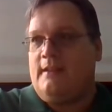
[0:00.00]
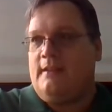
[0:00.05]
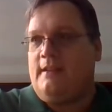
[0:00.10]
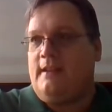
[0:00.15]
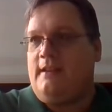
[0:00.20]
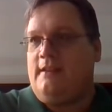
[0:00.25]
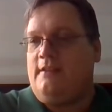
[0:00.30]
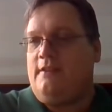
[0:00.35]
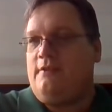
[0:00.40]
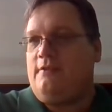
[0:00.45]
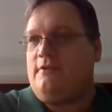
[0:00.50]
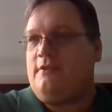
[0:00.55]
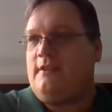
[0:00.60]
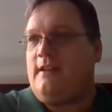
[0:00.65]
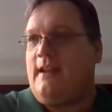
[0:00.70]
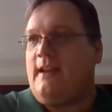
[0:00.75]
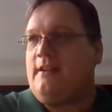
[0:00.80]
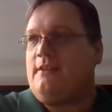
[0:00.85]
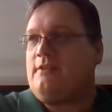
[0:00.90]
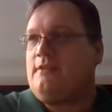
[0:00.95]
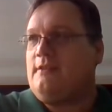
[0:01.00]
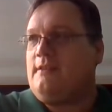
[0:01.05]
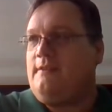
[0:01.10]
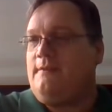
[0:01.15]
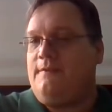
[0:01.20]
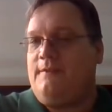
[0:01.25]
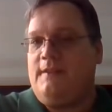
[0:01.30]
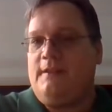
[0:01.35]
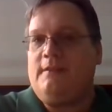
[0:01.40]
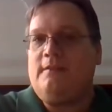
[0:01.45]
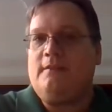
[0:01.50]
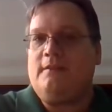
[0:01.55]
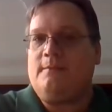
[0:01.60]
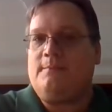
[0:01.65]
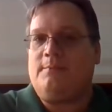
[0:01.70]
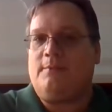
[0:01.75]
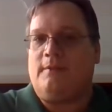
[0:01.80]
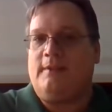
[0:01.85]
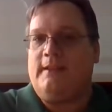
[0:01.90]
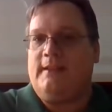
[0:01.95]
then you should actually feel the
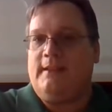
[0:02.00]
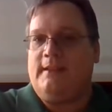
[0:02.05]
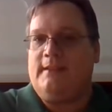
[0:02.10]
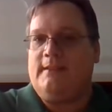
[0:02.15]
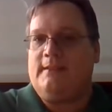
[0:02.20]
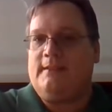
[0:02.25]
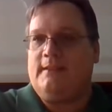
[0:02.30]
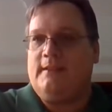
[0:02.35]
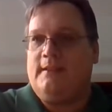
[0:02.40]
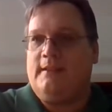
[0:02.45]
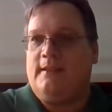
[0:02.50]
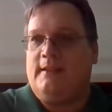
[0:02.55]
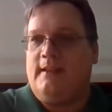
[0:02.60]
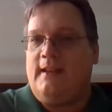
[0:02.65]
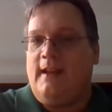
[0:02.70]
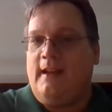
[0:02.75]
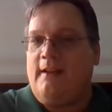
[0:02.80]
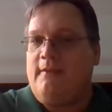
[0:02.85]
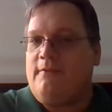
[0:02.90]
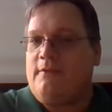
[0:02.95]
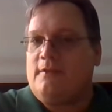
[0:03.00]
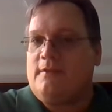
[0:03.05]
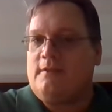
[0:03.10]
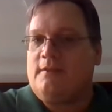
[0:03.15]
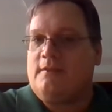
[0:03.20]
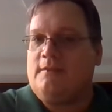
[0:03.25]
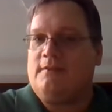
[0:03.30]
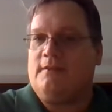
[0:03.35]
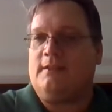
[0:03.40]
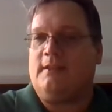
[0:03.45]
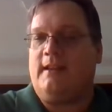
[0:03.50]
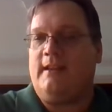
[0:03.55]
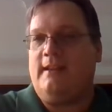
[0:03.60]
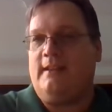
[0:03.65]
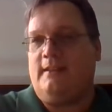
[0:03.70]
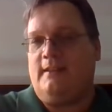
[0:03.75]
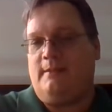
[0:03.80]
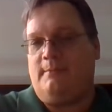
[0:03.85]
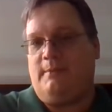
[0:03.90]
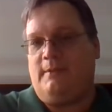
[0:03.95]
breeze ever so
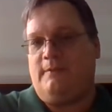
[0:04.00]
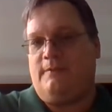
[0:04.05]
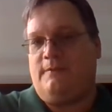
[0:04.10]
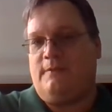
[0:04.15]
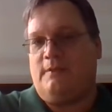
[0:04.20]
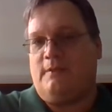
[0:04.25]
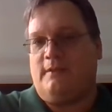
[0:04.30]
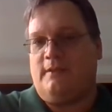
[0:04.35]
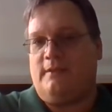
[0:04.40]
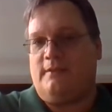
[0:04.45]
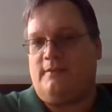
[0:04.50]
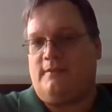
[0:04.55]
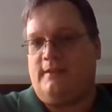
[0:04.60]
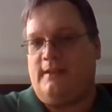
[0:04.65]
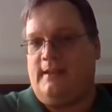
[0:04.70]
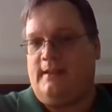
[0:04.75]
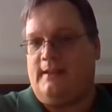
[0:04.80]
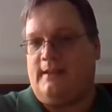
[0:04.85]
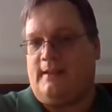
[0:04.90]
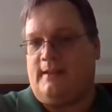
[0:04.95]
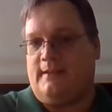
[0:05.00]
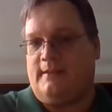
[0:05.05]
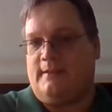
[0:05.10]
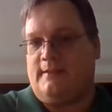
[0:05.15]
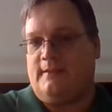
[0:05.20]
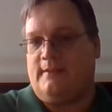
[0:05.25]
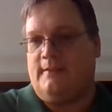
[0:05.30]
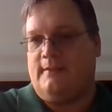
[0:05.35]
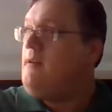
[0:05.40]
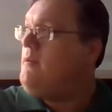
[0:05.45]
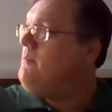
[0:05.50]
slightly before the tree does.